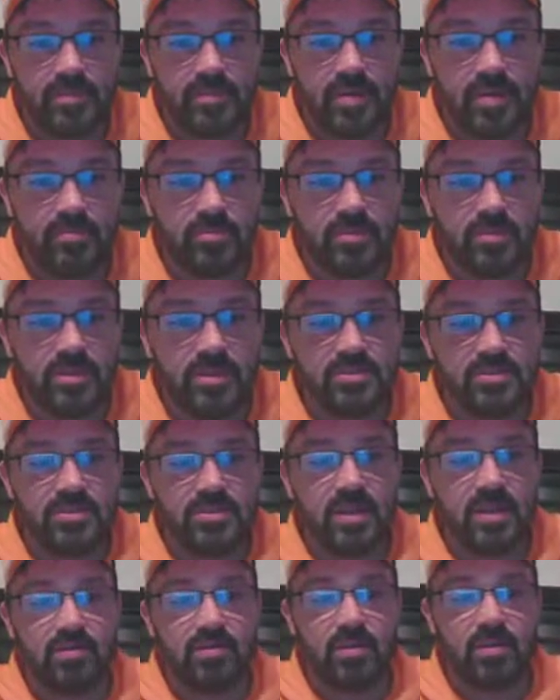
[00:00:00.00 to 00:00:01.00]
I really just
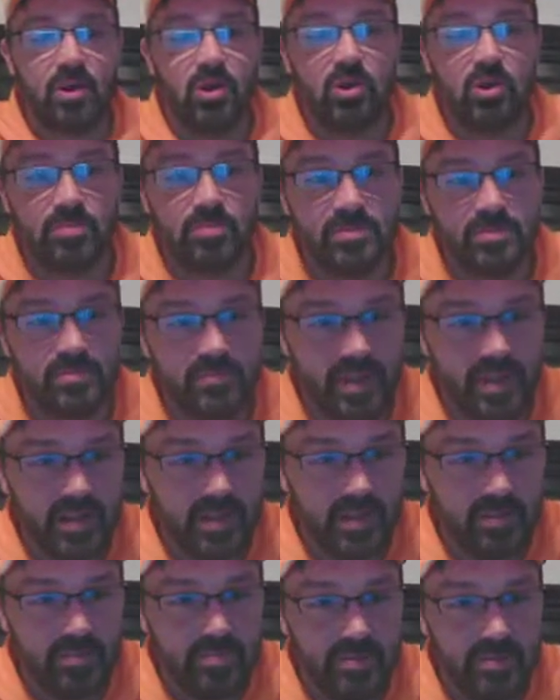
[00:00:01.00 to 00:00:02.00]
kind of hope
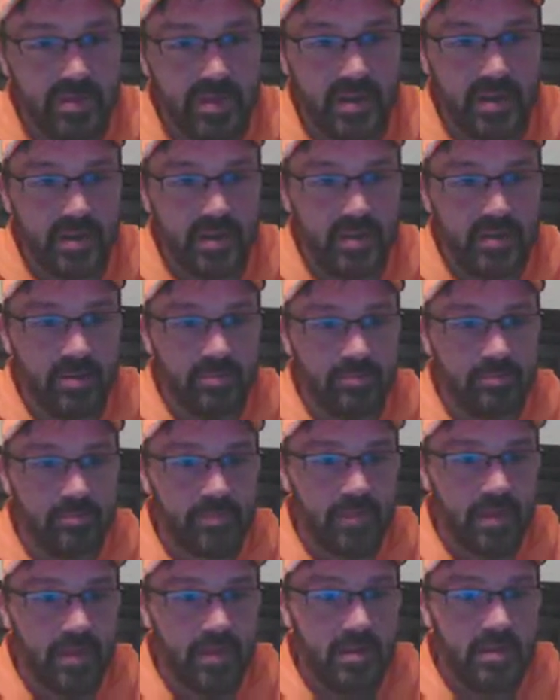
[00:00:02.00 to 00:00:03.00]
develop. Um,
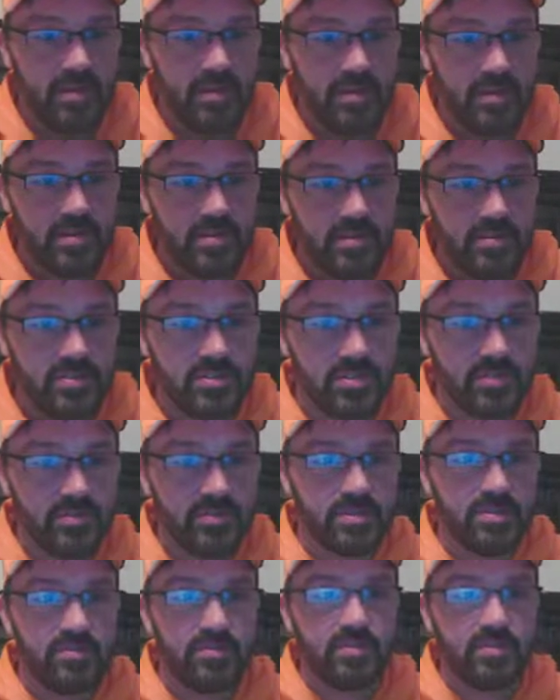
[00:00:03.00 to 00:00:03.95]
Jefferson